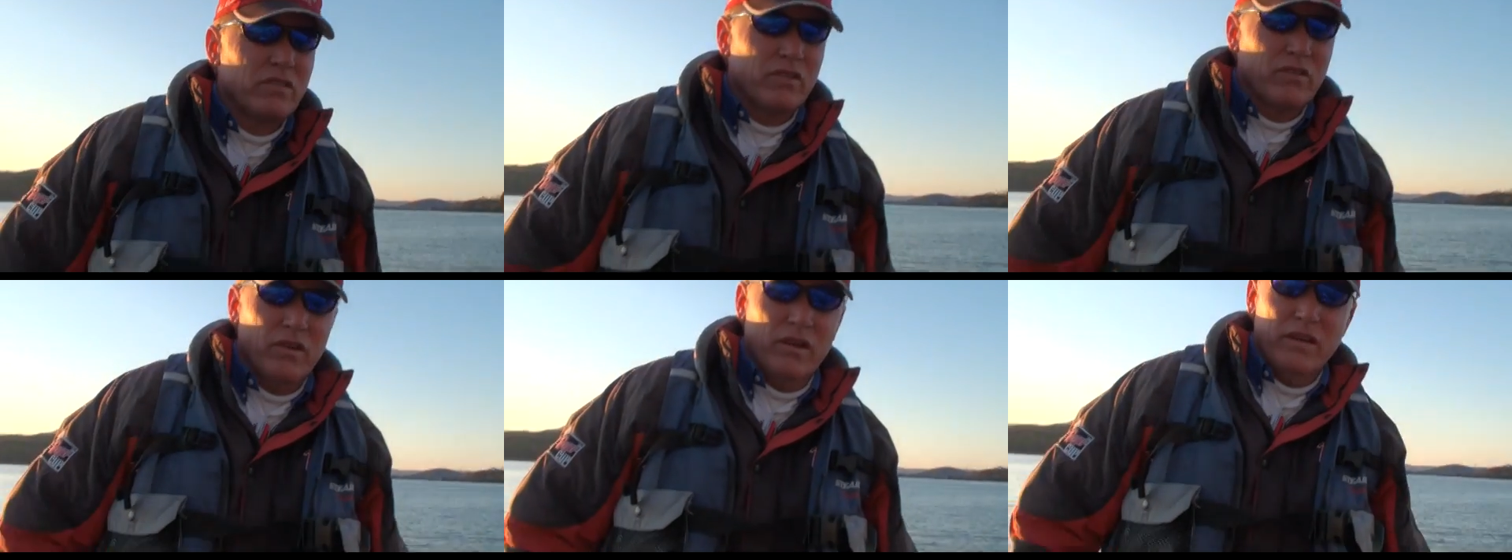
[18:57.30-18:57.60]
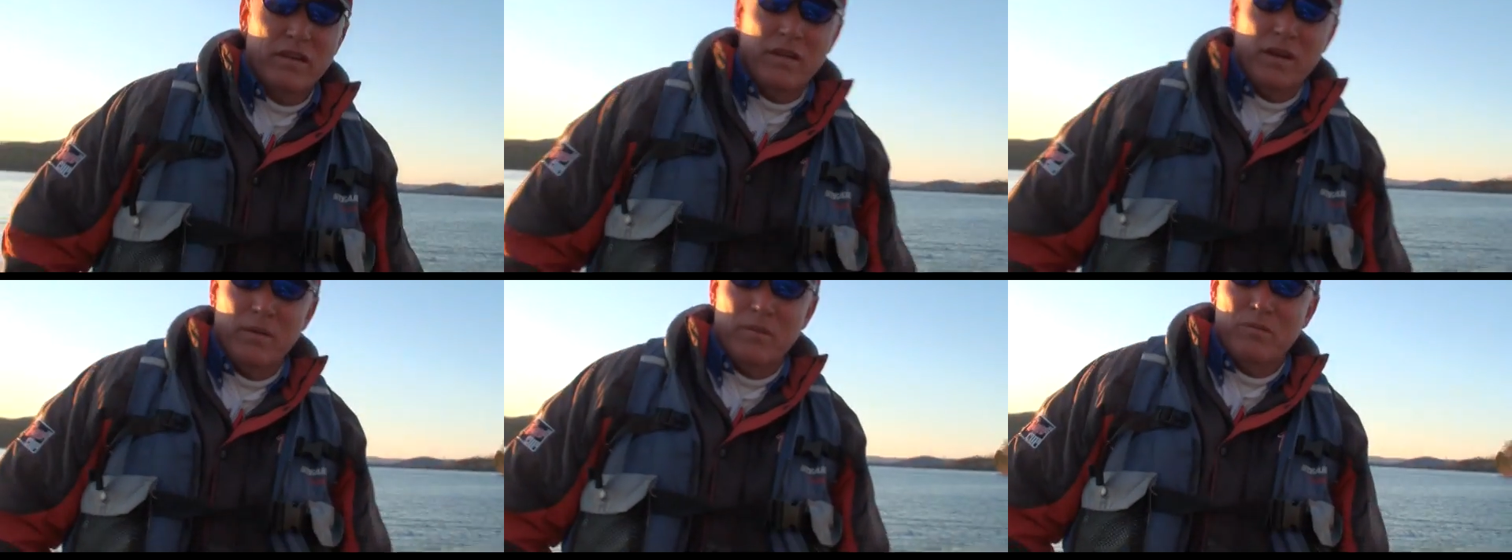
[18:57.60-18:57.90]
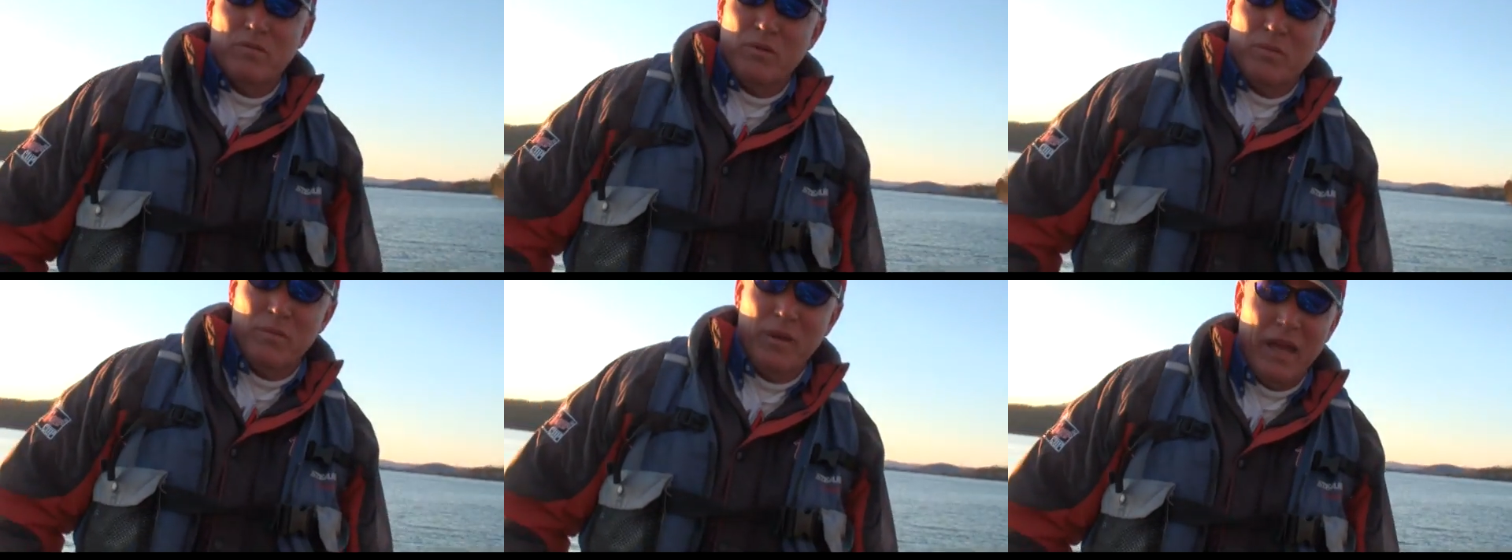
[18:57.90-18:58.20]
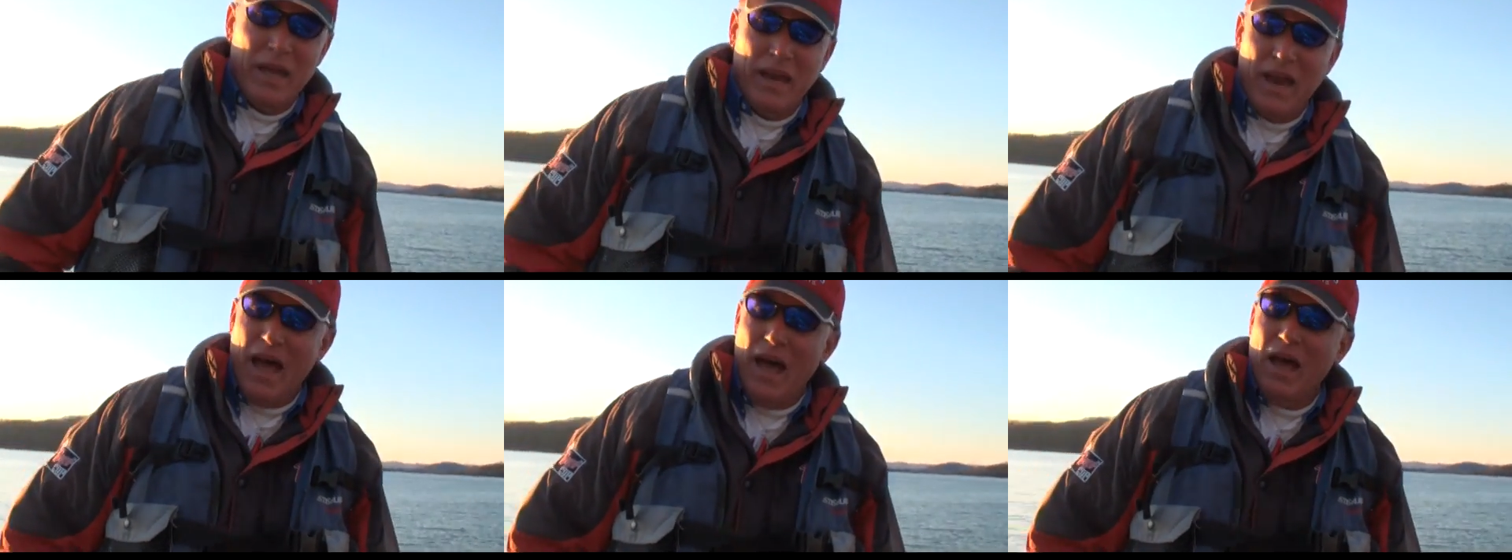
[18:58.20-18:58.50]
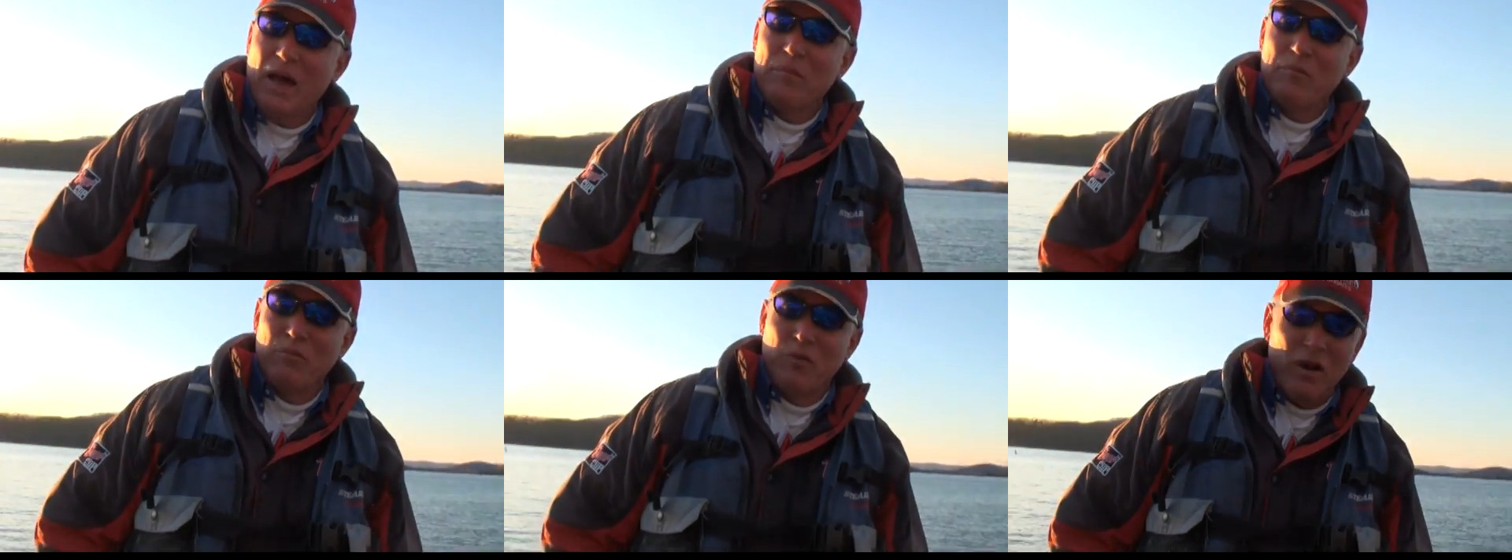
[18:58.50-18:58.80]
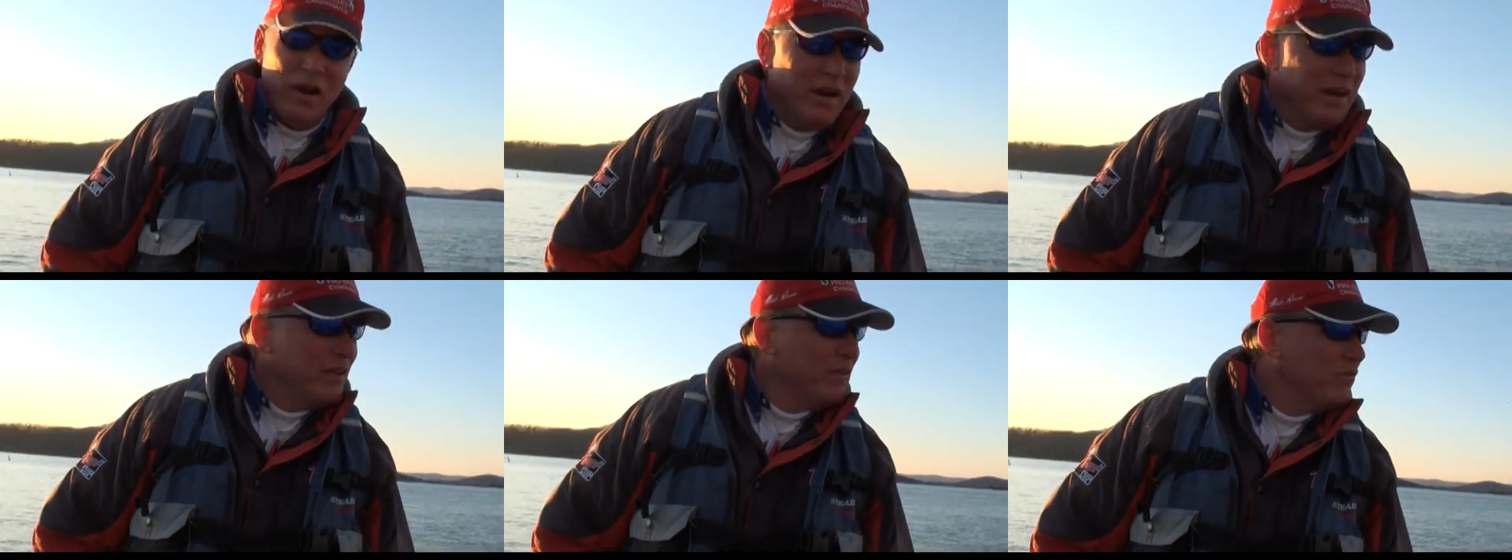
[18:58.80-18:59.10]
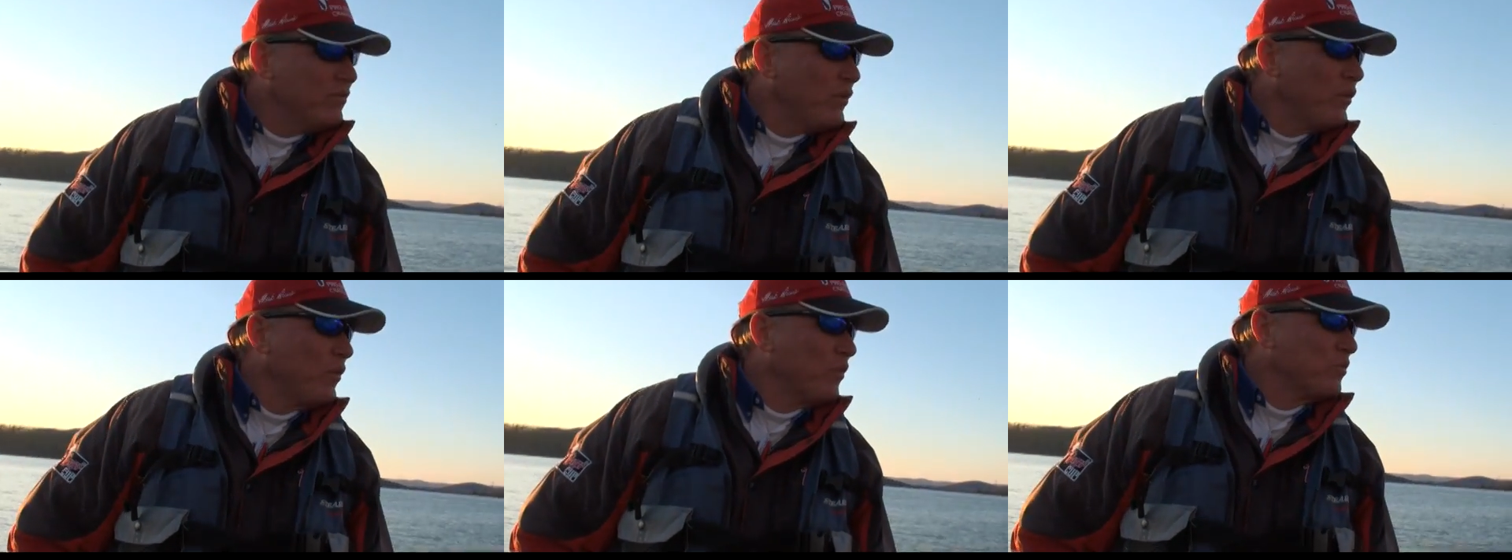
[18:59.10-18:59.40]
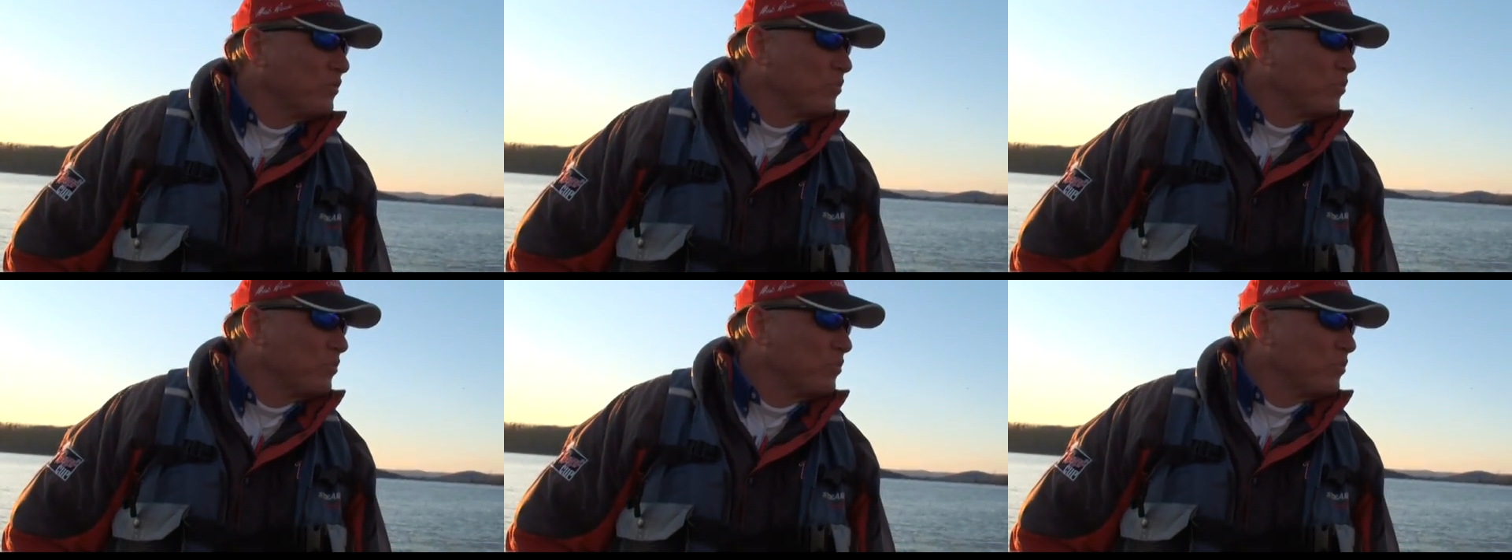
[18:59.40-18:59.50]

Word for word: degree temperature, man. I am ready for